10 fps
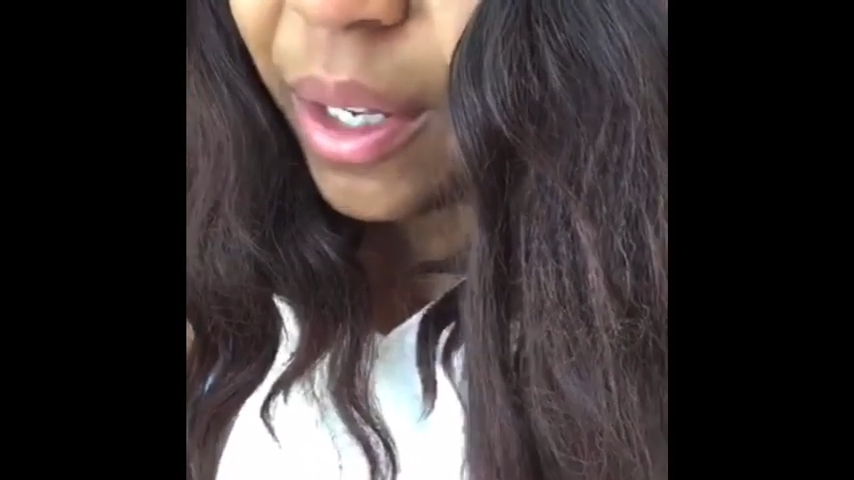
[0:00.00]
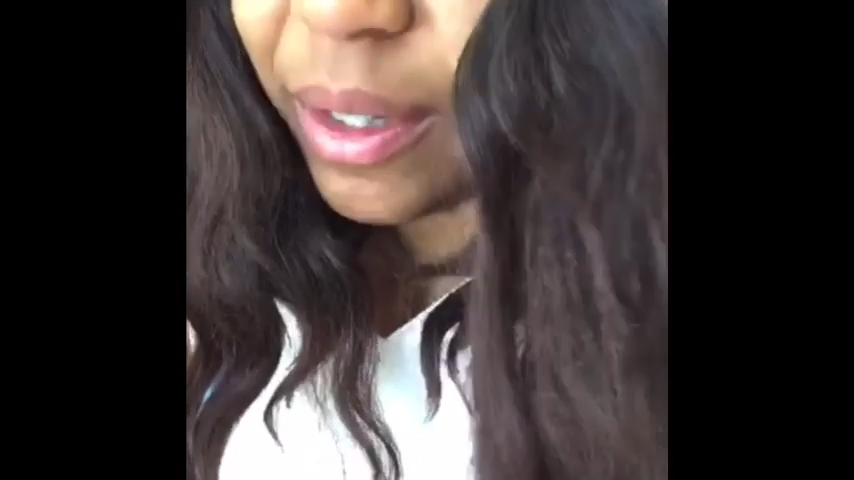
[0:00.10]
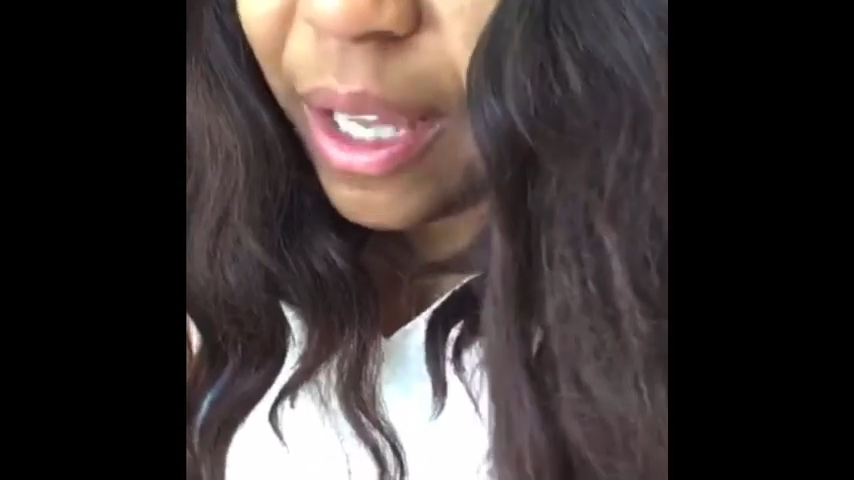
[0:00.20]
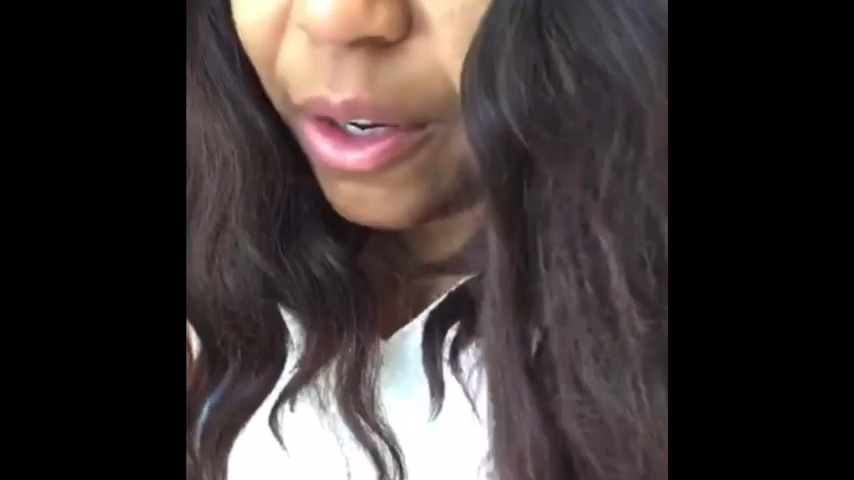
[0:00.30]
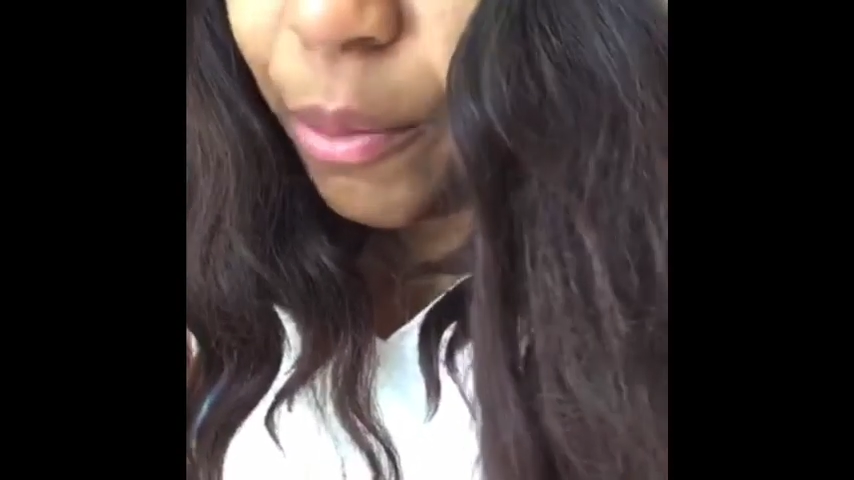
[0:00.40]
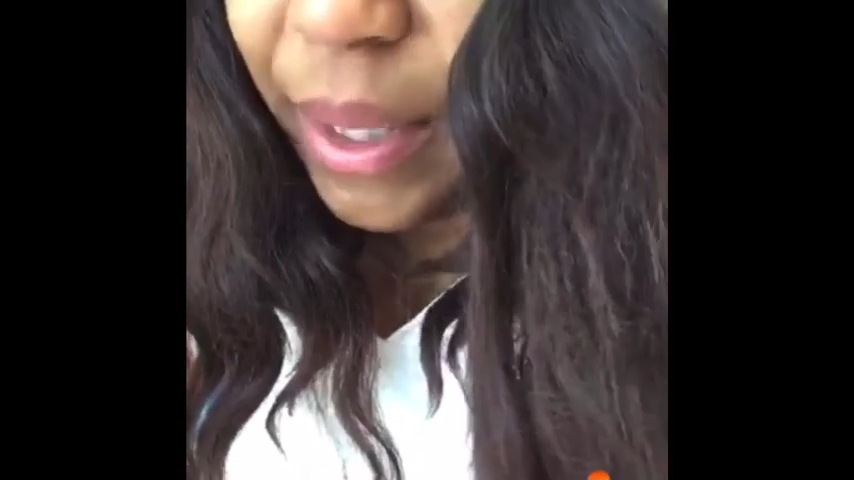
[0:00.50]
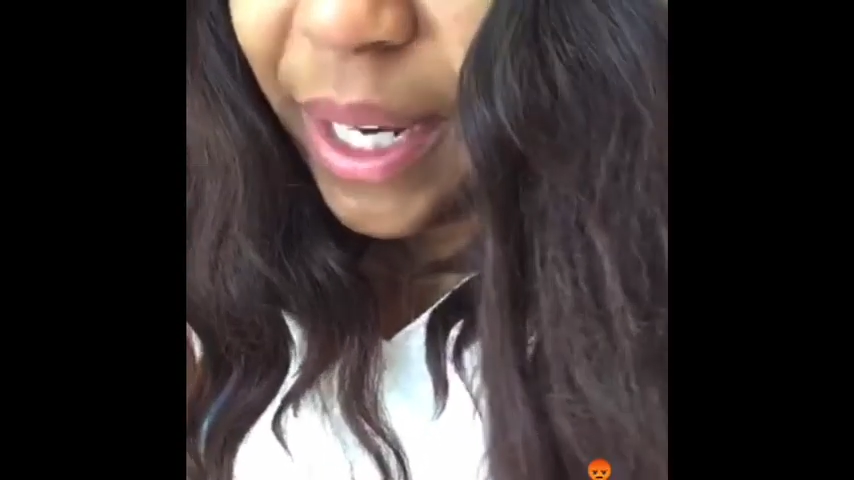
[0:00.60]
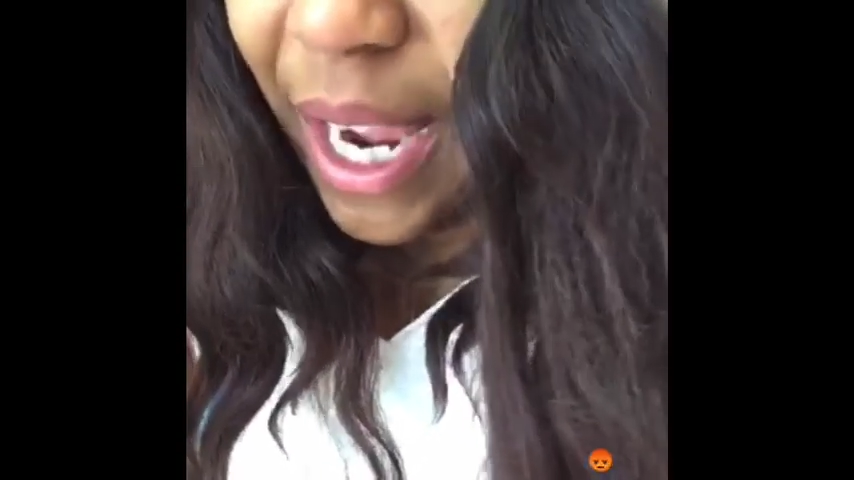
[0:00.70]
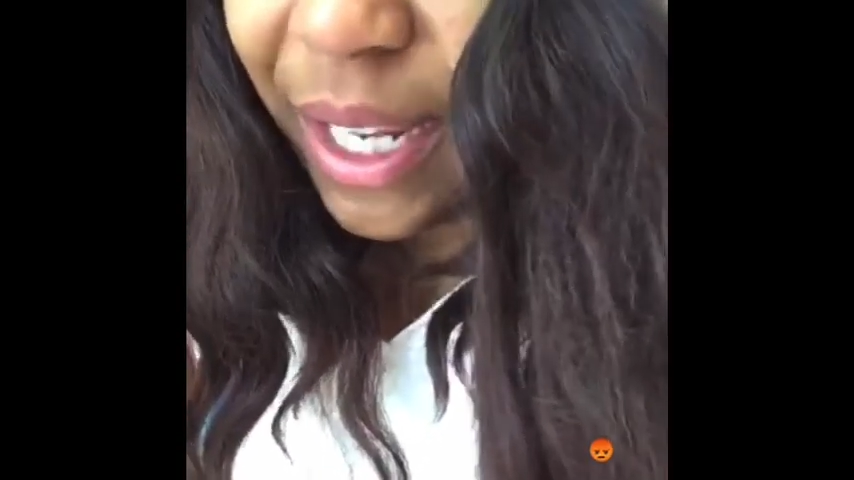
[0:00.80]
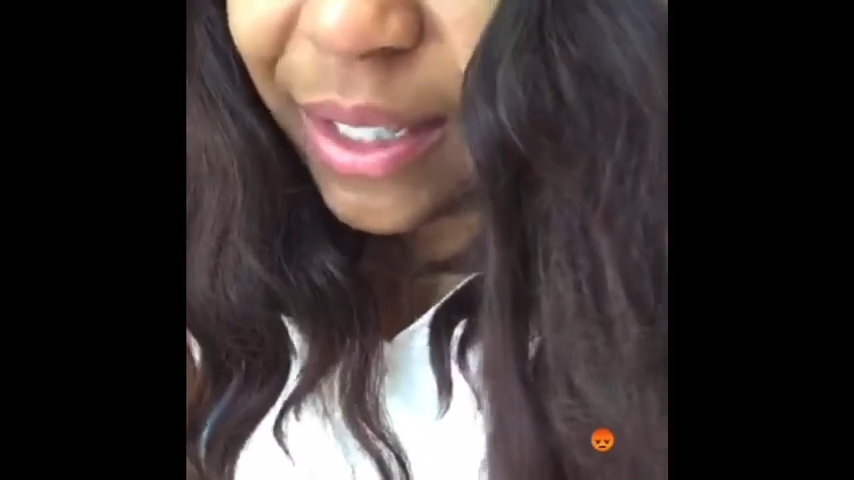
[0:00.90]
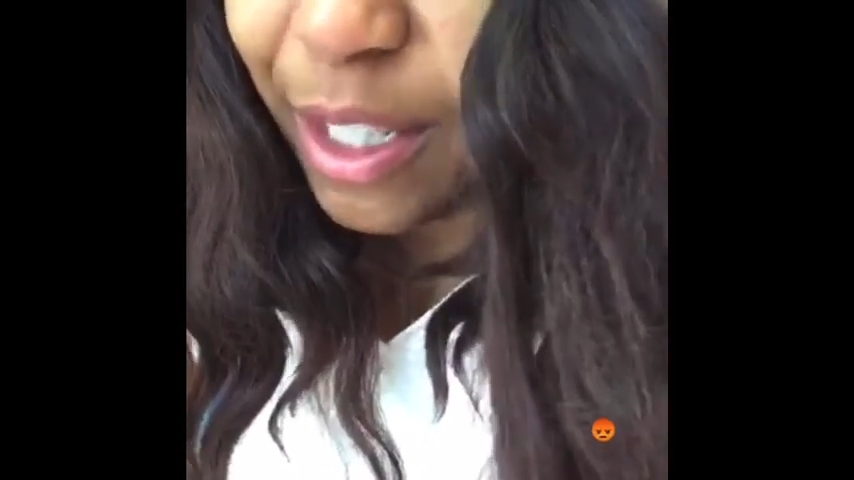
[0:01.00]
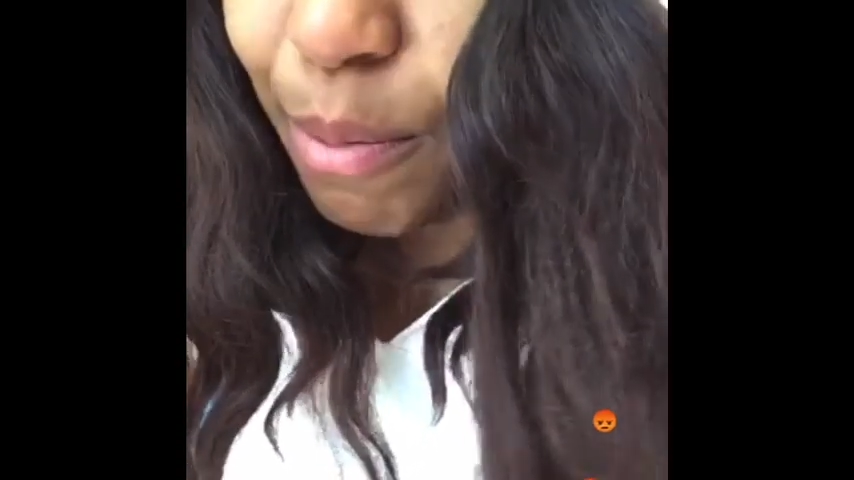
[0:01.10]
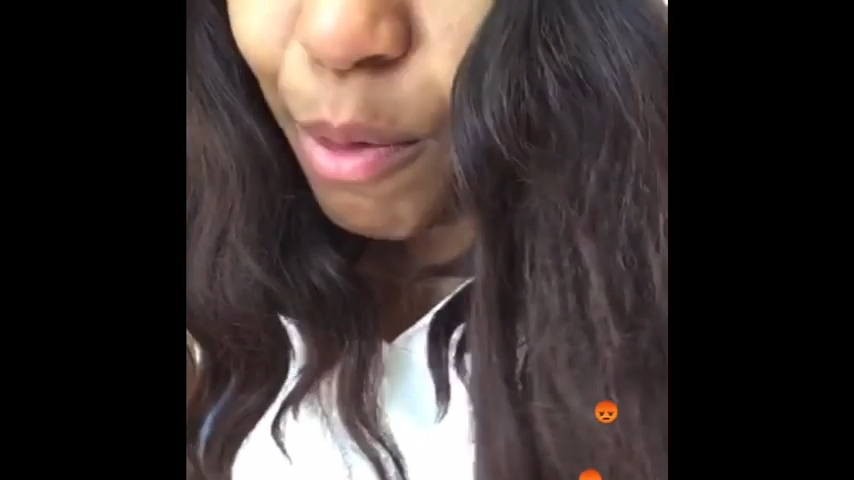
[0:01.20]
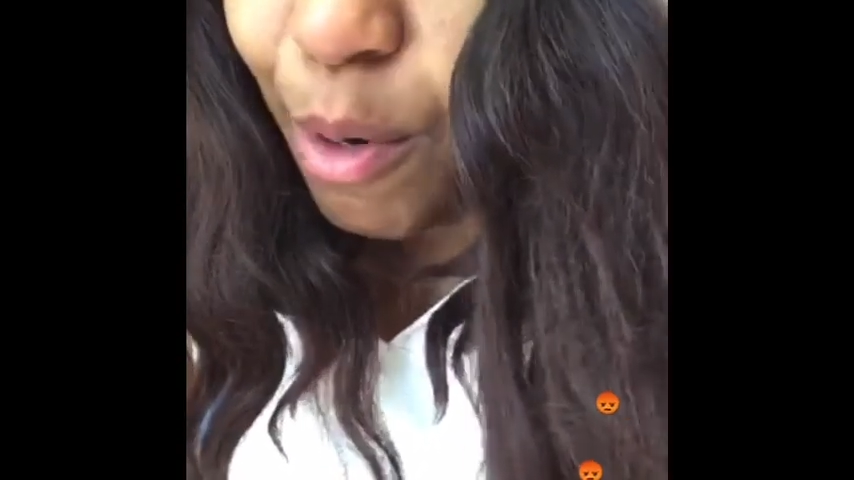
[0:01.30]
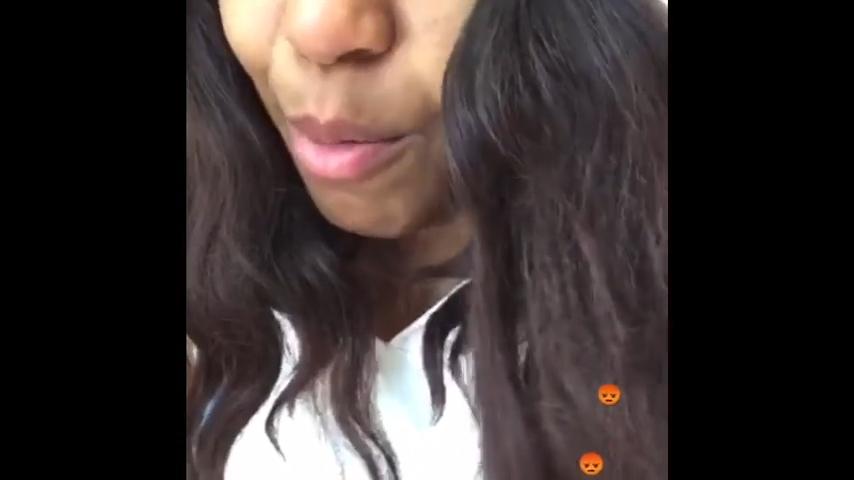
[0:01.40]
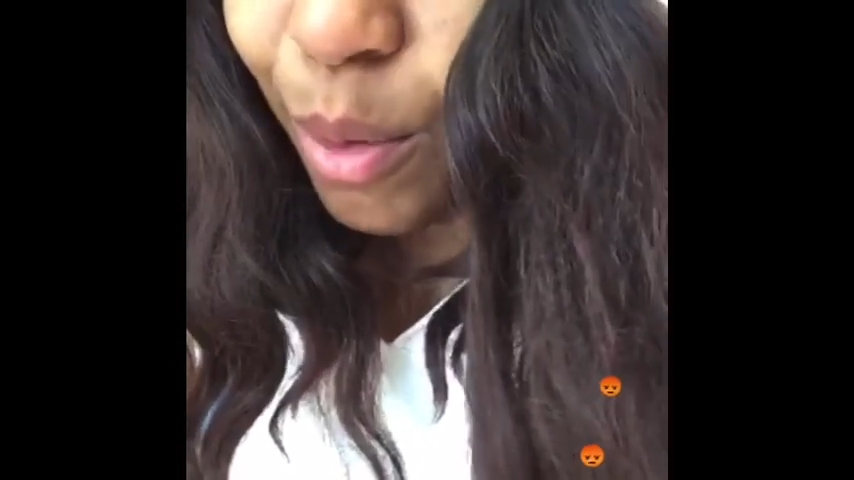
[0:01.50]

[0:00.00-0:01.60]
that'll be at Simple Mobile